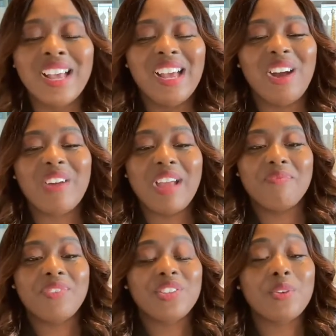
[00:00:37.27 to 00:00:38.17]
Okay,
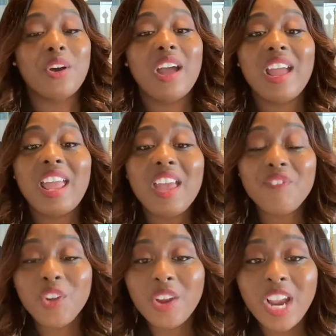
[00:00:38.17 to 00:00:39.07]
so if
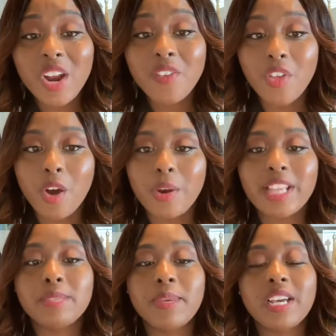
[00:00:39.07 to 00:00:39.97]
you're here though,
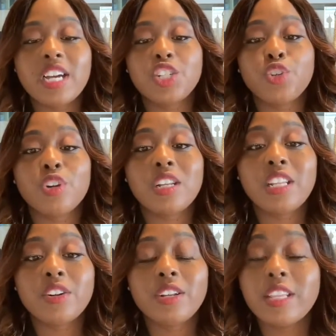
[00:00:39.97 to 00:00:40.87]
it's because you're
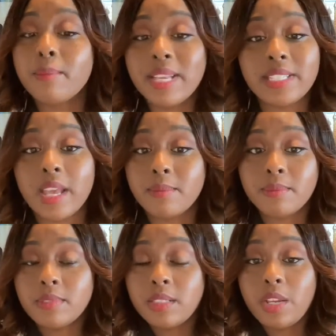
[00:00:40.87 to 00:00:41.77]
literally the best kept
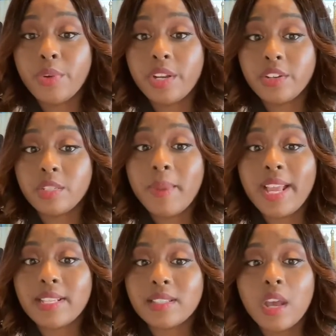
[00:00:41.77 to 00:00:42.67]
secret in your
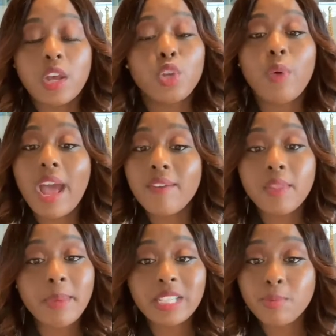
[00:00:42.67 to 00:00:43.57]
space. You have the
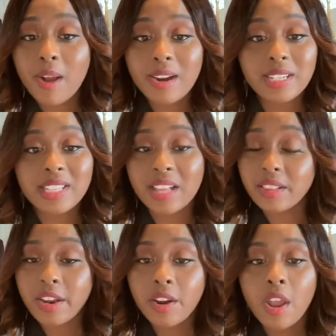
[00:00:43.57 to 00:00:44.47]
best products out
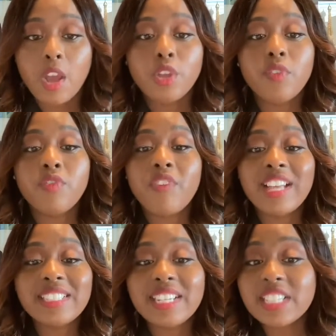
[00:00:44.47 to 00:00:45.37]
there. You've
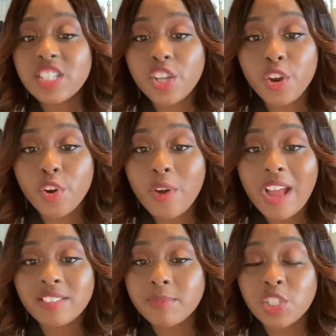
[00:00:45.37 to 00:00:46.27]
vested into your
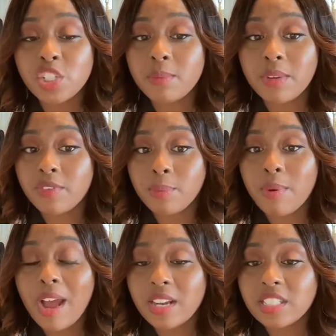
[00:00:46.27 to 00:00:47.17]
craftsmanship of the
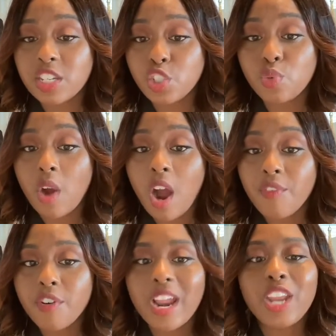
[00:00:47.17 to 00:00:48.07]
products that you
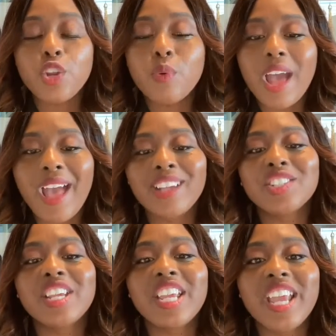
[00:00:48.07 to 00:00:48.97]
offer, and you
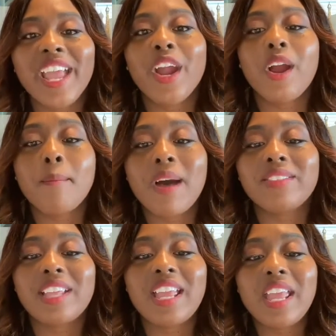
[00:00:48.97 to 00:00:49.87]
actually care about
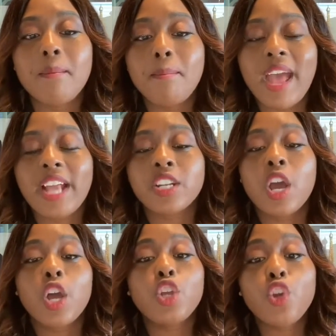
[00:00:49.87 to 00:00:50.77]
the impact
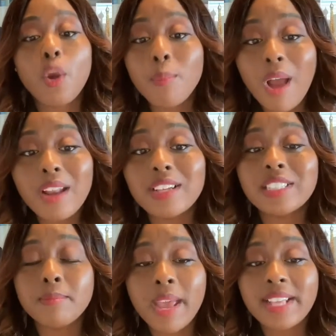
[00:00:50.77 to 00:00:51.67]
your
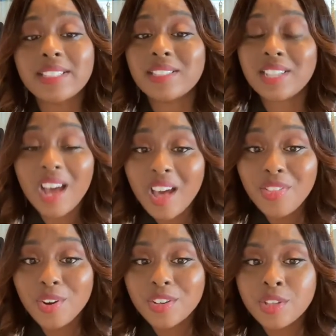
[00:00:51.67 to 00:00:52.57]
products makes to
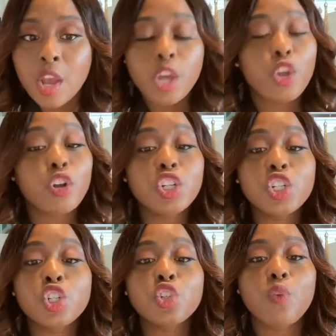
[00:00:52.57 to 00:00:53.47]
others. You're
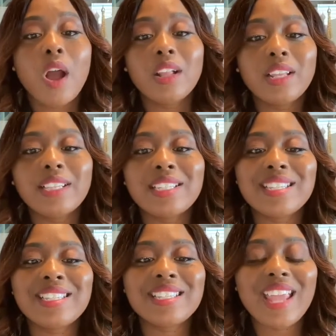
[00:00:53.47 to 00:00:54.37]
just struggling to
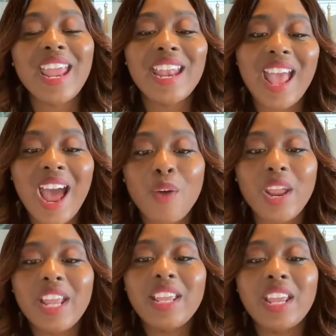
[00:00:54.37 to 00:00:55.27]
stand out
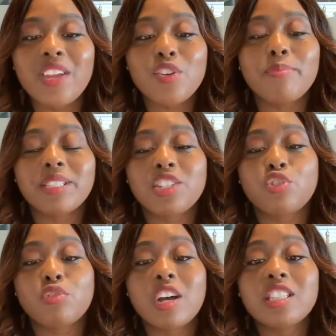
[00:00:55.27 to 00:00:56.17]
and get your
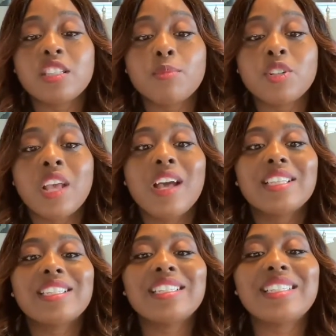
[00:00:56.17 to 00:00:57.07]
potential customers
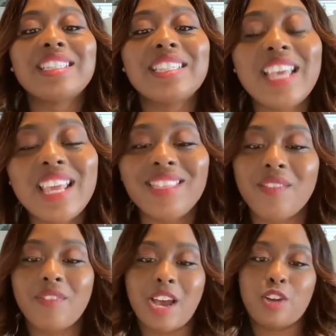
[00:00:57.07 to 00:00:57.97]
to see the
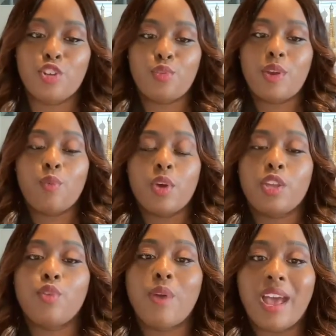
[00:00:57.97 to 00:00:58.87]
value in what
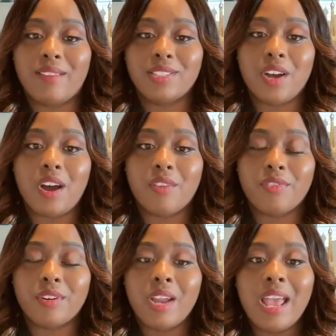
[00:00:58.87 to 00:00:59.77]
you have to
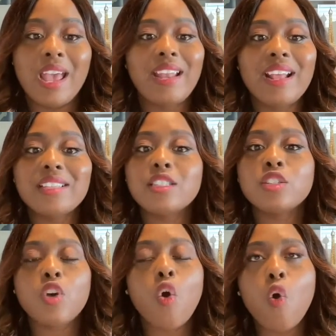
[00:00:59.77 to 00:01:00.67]
offer. And that's
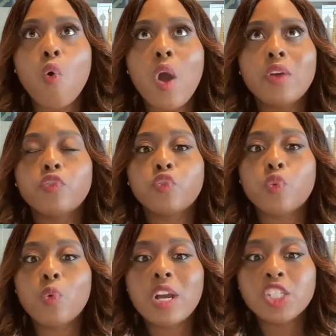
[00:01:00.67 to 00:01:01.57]
so
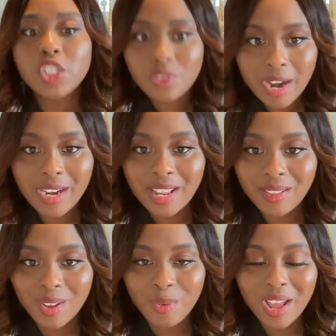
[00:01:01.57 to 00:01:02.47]
frustrating,
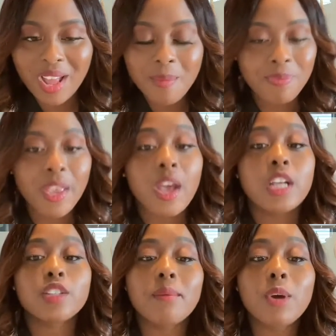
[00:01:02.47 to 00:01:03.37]
okay?
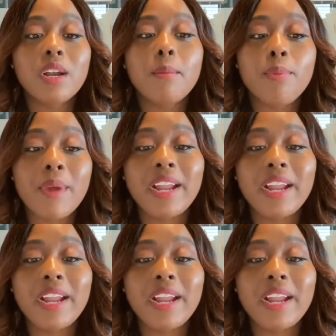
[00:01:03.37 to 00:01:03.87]
So I'm going to break